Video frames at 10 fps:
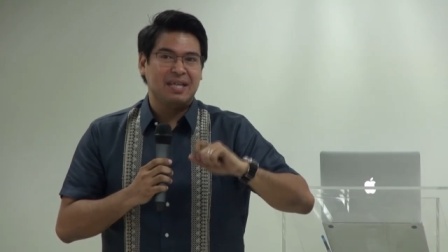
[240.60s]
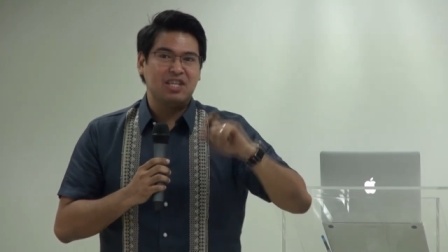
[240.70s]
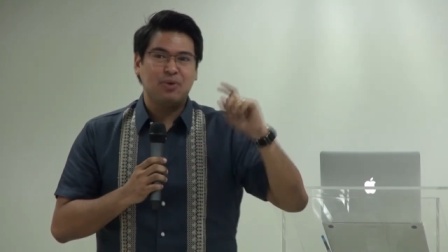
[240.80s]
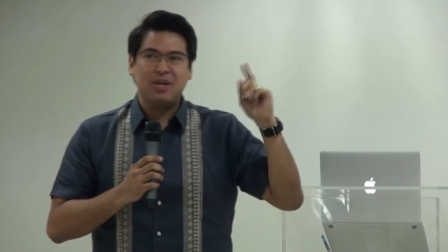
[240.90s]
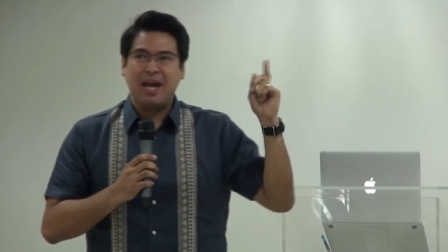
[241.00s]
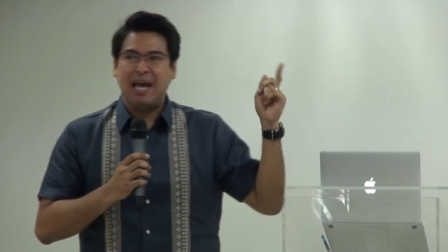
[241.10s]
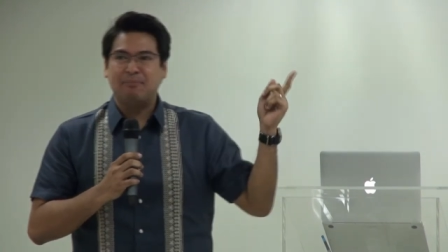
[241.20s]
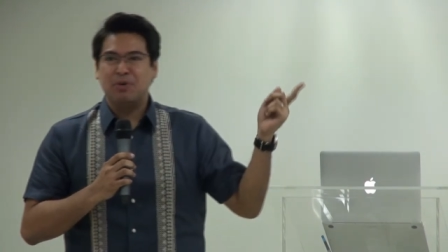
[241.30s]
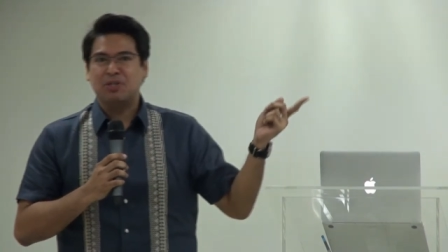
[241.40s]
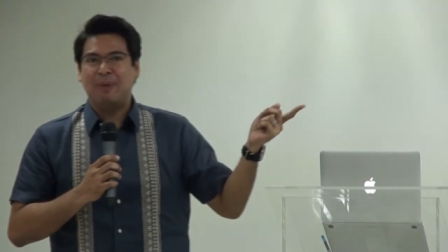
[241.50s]
That's why you
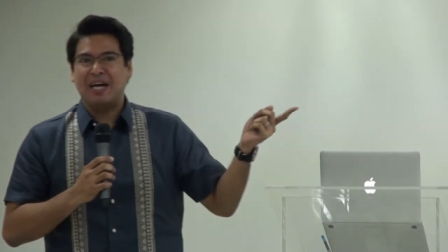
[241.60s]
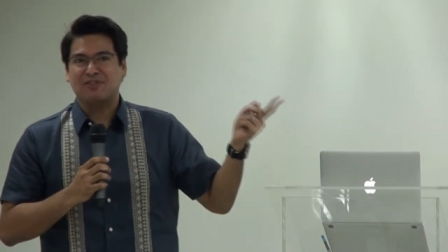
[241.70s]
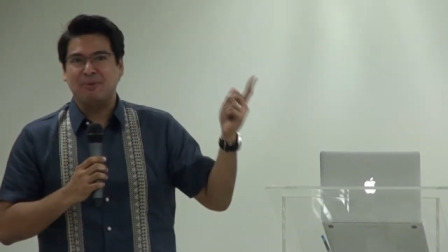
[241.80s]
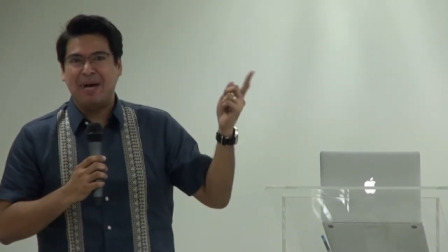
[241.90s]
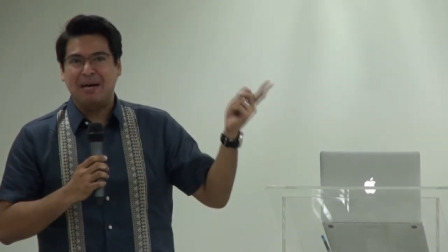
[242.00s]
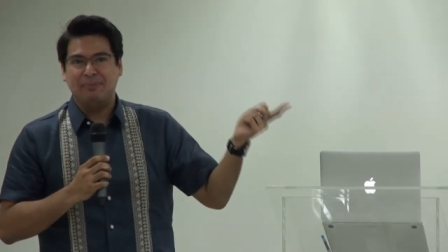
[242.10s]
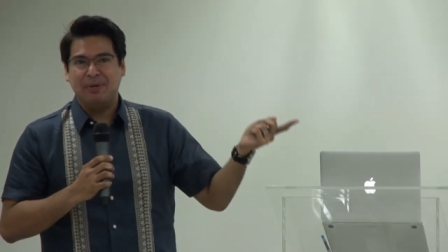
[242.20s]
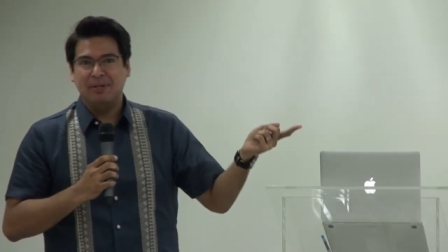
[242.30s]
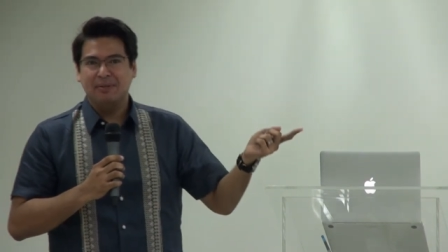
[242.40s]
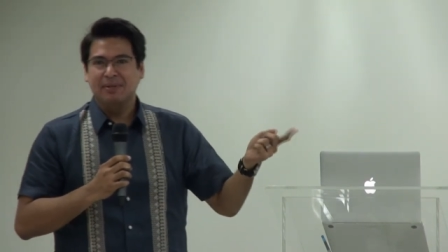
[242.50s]
had pushbacks from
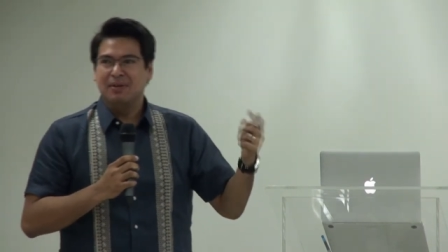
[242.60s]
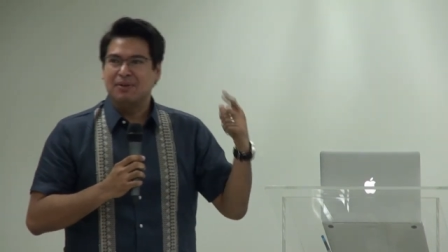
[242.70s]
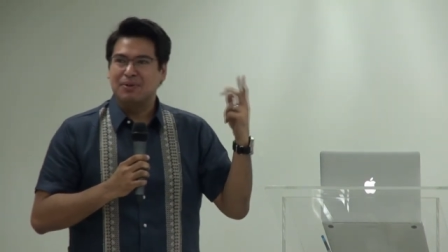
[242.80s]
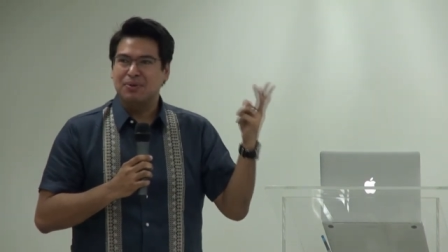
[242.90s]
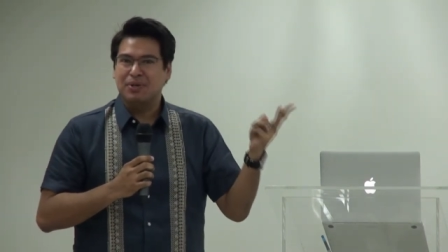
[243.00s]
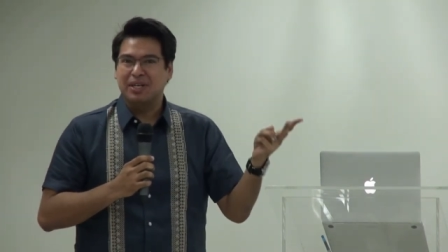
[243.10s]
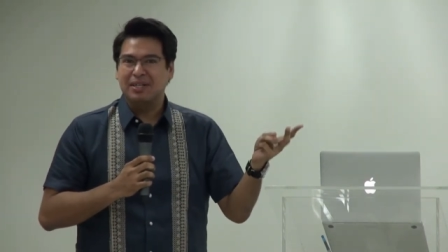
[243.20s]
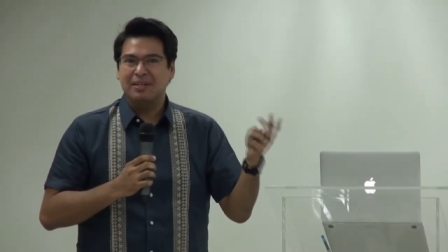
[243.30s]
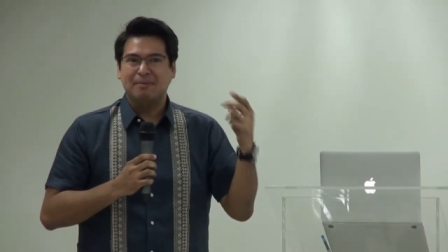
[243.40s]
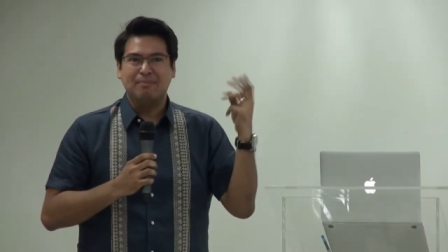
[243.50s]
Apple,
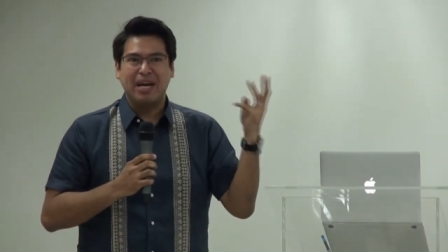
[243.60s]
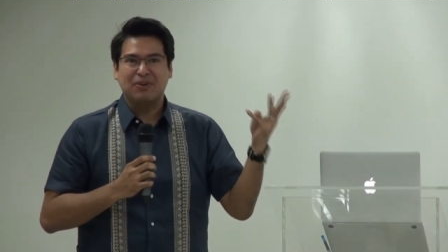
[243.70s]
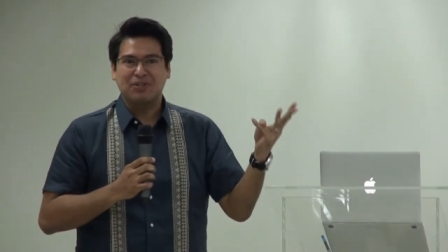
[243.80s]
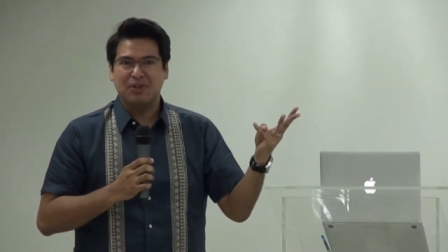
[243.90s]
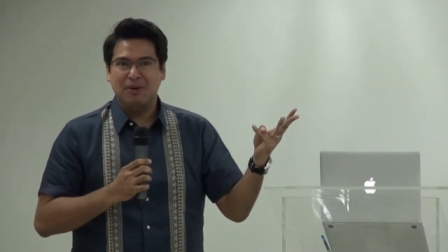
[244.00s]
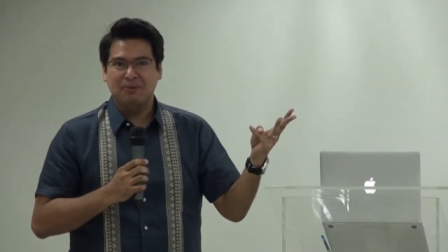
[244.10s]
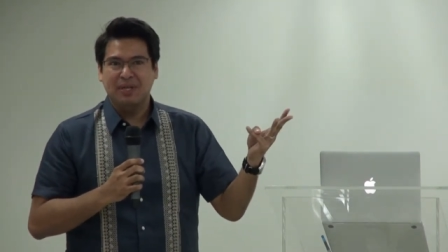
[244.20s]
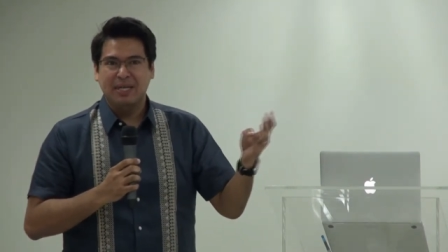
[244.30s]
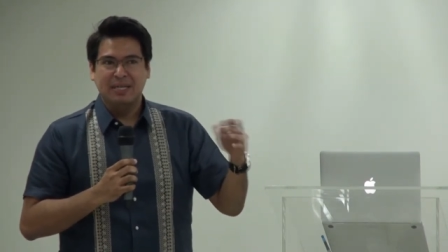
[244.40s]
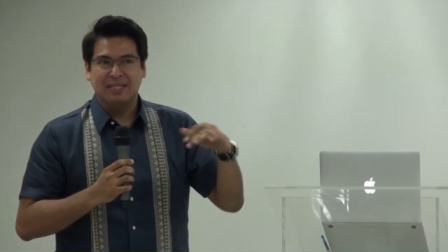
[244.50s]
Google, Microsoft,
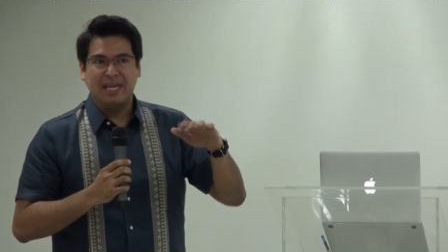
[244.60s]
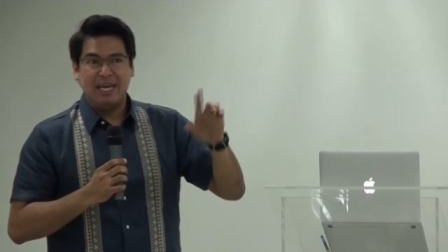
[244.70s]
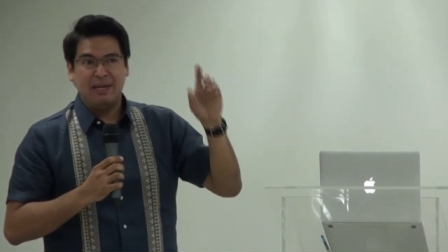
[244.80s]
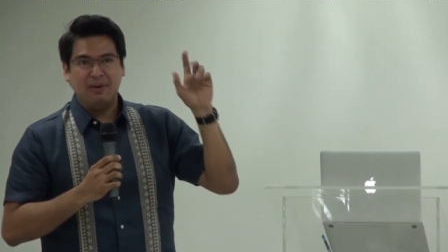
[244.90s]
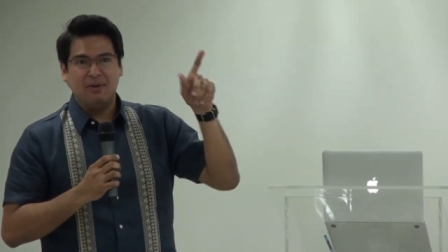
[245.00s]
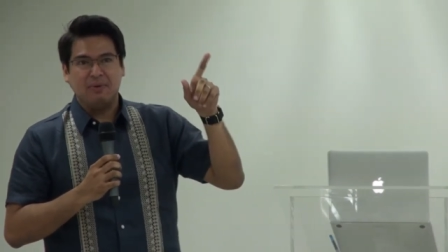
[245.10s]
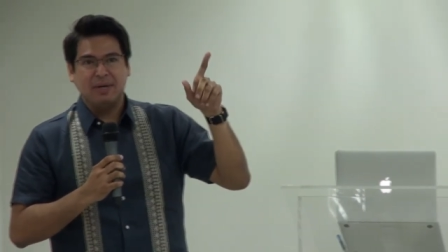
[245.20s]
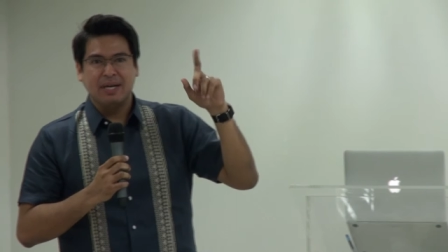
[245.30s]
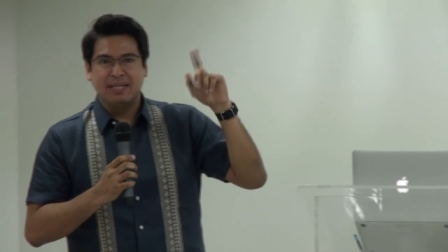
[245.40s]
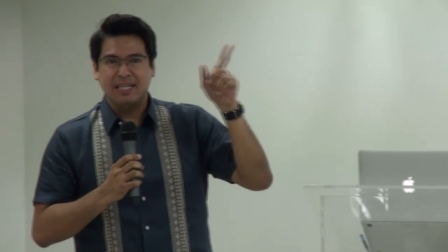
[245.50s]
saying,
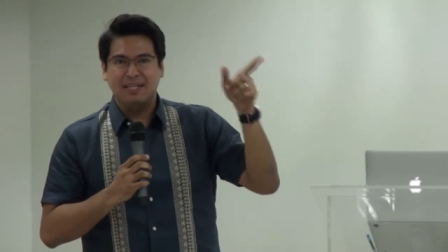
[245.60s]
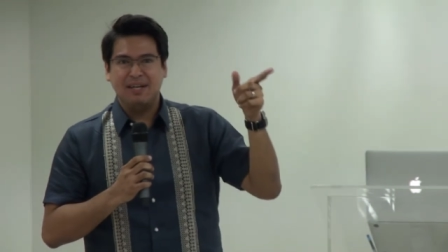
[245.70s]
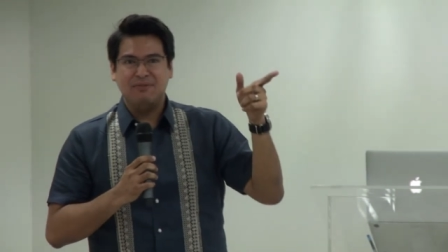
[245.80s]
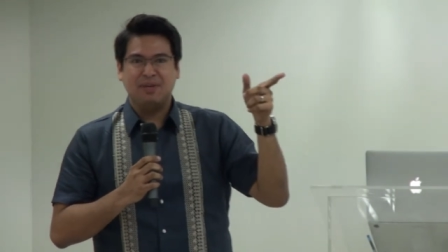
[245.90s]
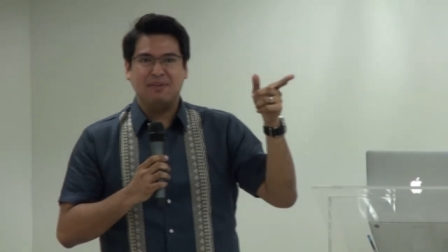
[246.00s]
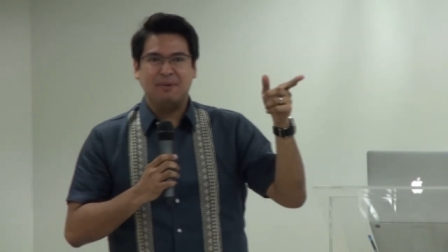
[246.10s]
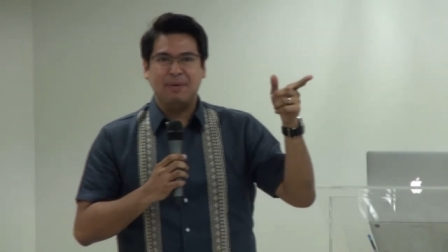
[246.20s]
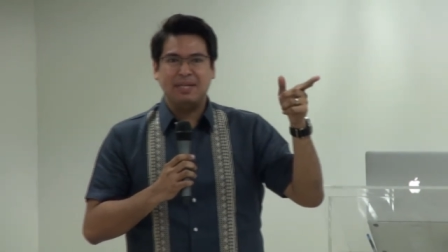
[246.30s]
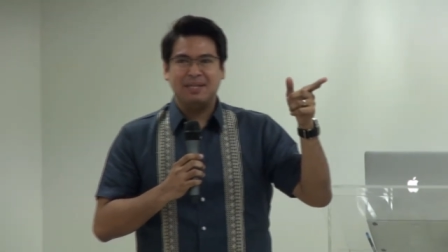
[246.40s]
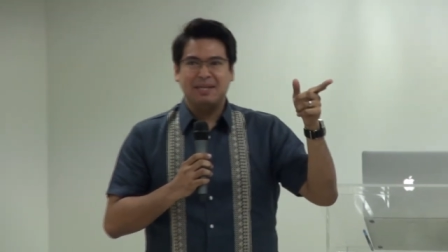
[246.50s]
no, that's enough,
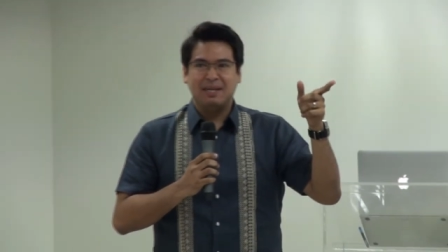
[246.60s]
government.